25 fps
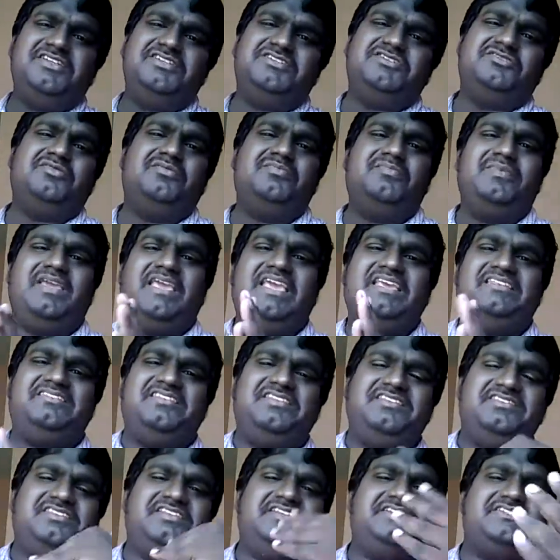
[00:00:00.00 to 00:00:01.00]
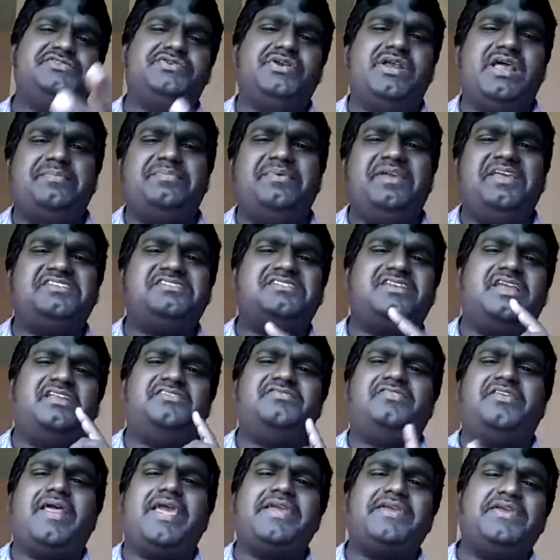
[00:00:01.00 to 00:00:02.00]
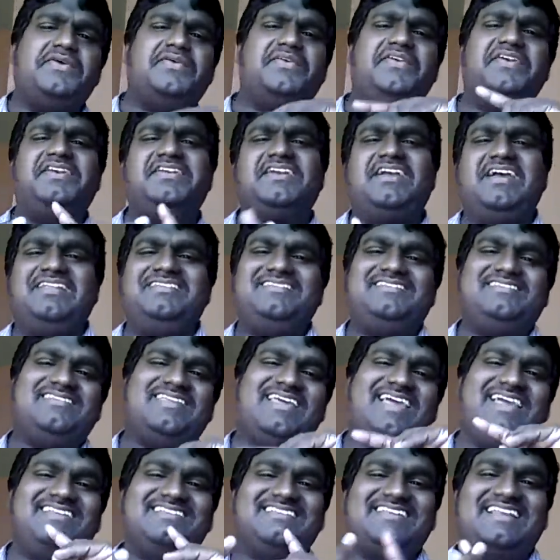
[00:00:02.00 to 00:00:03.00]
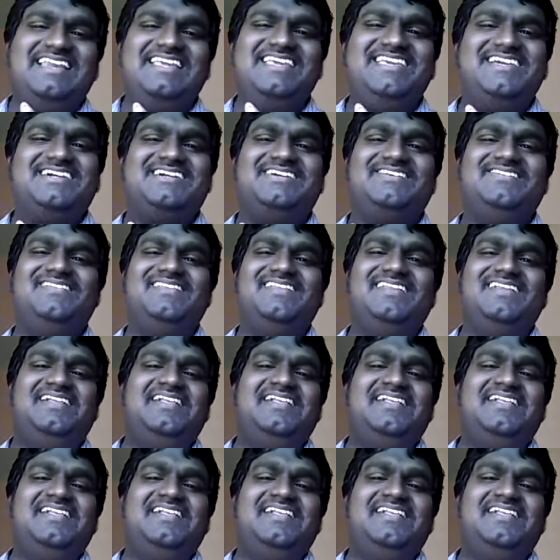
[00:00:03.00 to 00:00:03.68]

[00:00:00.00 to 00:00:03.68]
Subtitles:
It should be ACC trap. A stands for accurate, concise, clear,